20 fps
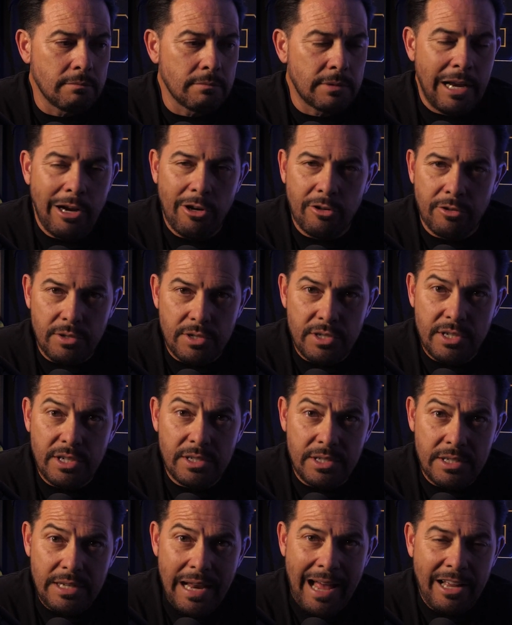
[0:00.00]

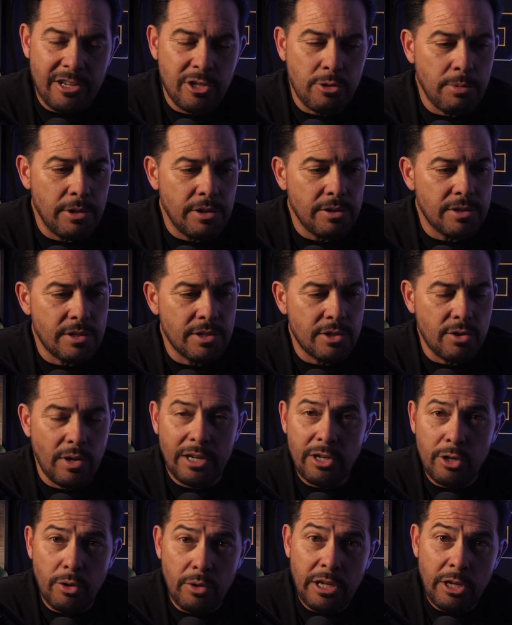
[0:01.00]
characteristics and attributes, and so
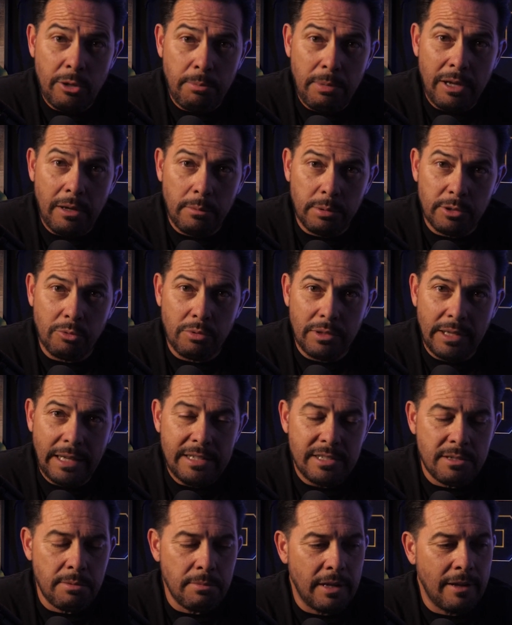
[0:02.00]
I knew he'd be able to
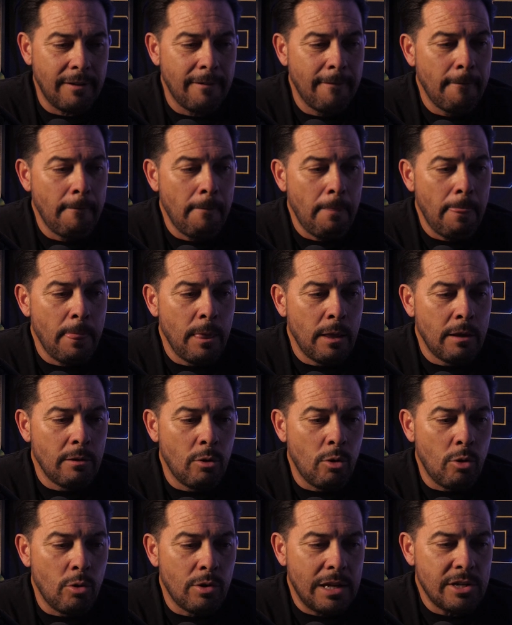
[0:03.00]
relate to me.
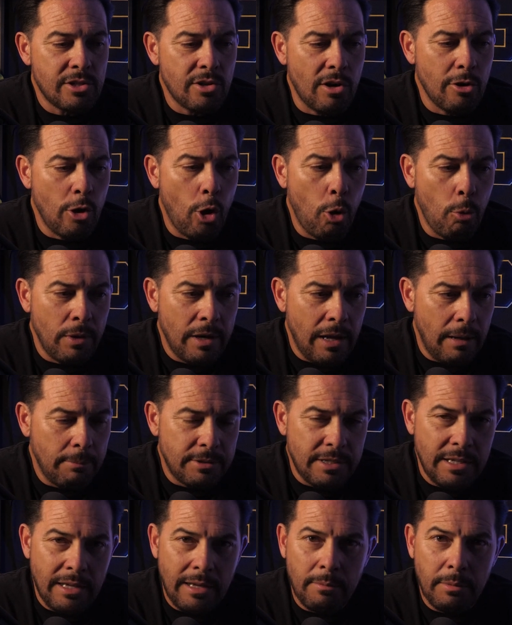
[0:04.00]
Well, when I started opening up
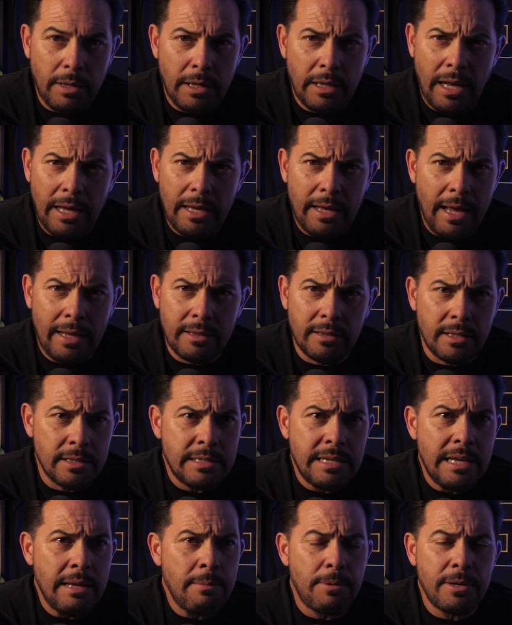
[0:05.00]
to him, he and I had the
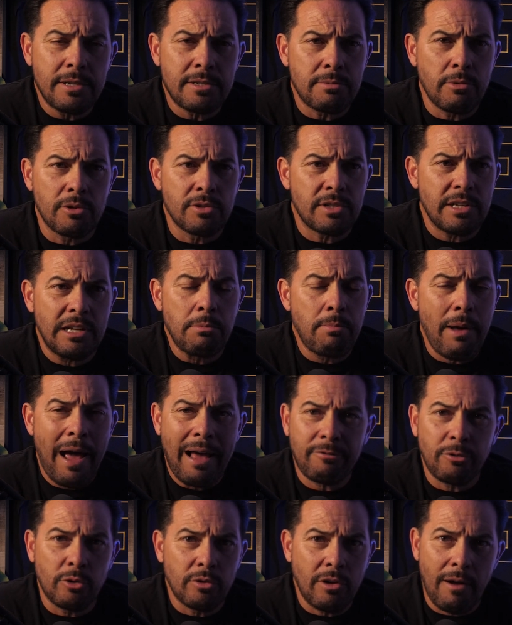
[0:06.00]
deepest, most
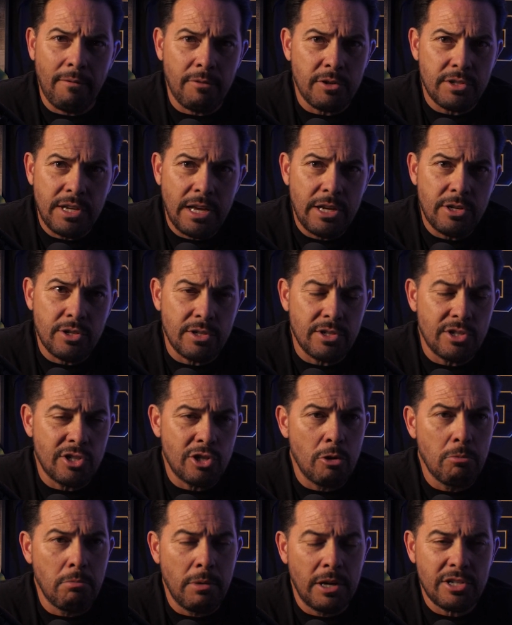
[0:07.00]
impactful conversation,
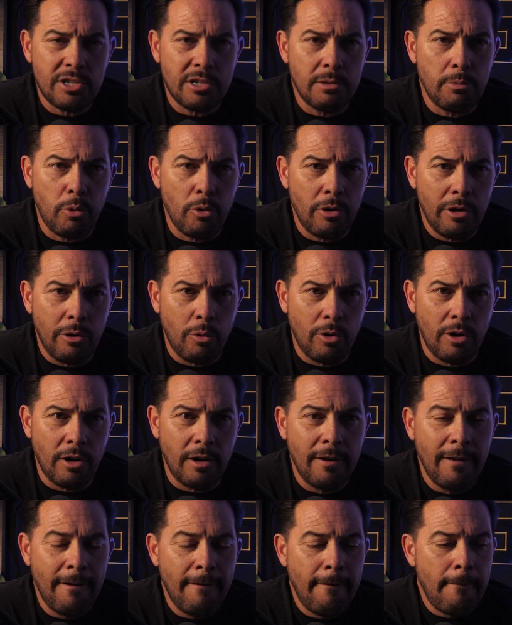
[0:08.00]
so much to the point
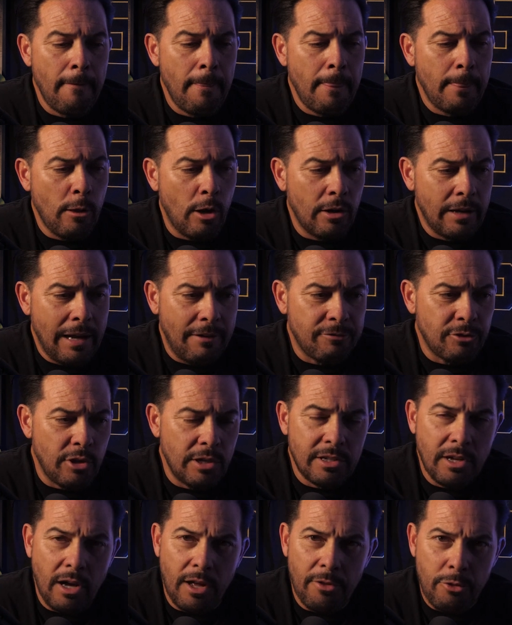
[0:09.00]
where long after
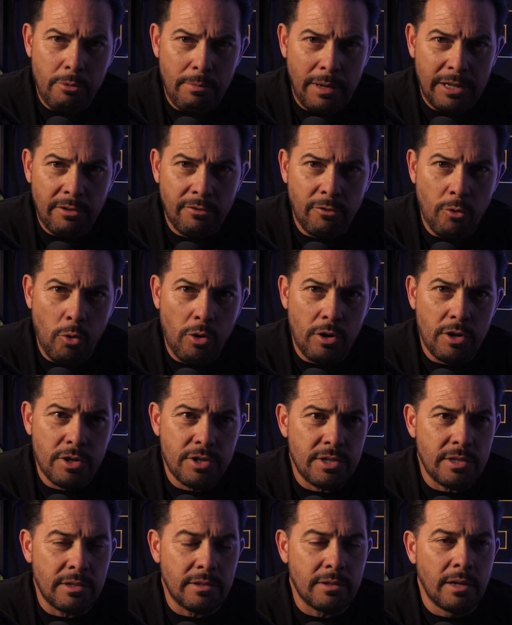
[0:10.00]
I'd gone through my
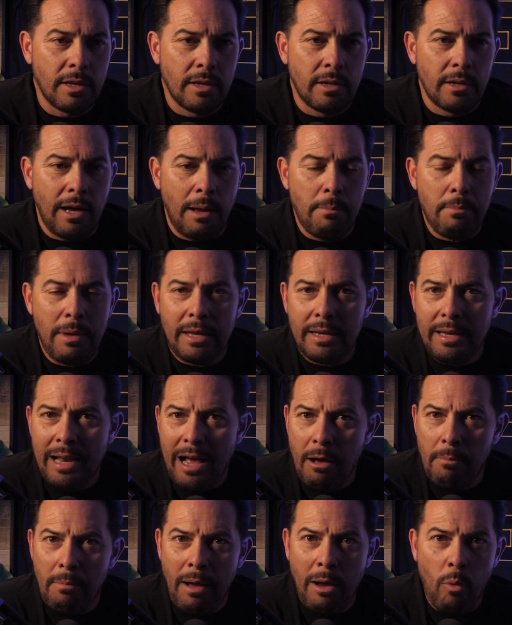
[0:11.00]
divorce and I met
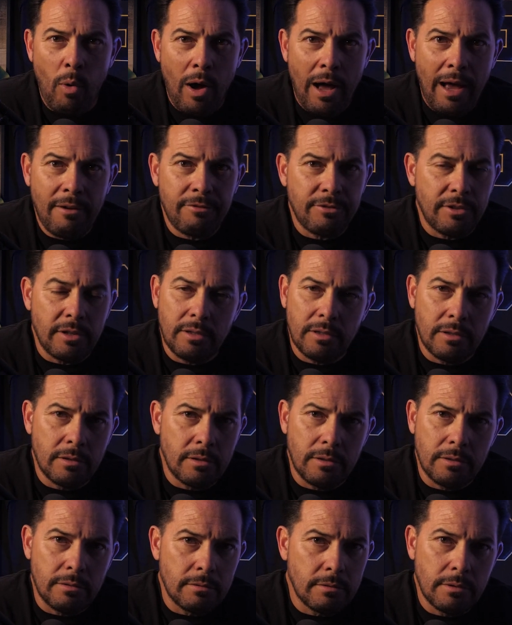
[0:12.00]
now my wife,
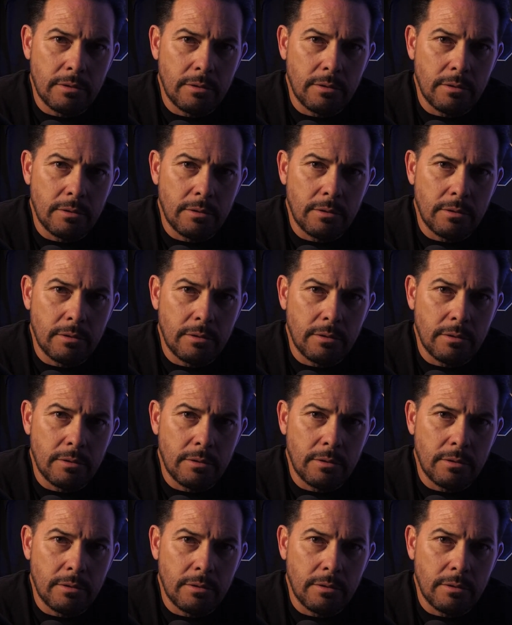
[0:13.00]
the